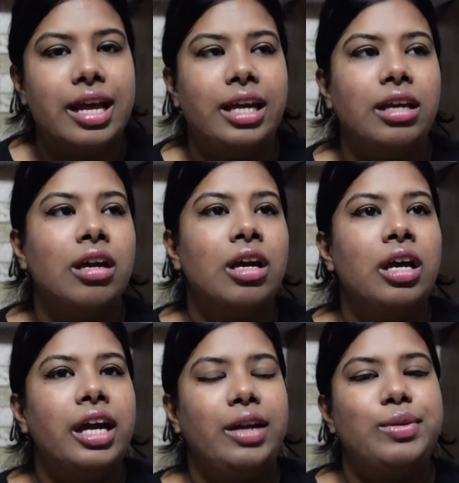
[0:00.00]
Like,
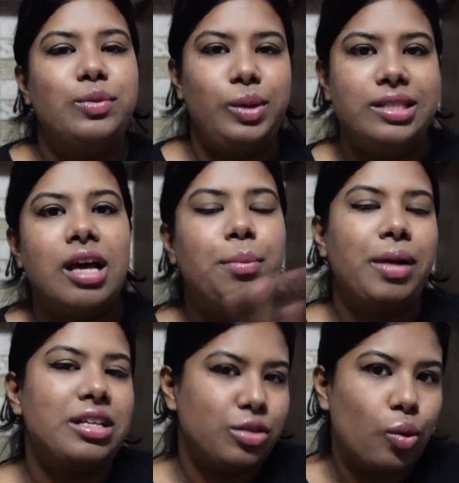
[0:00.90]
it was visa
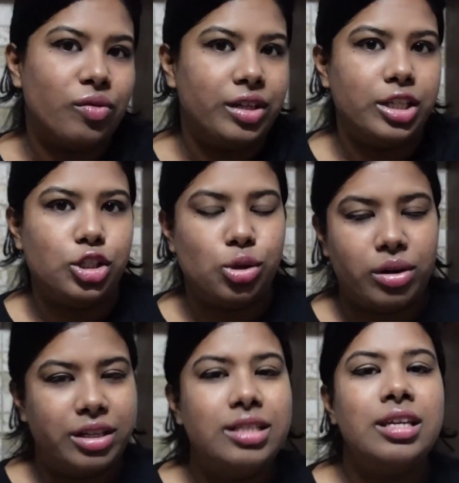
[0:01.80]
plus COVID
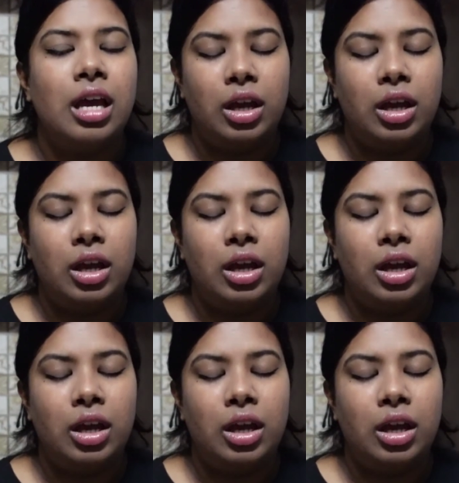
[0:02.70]
insurance.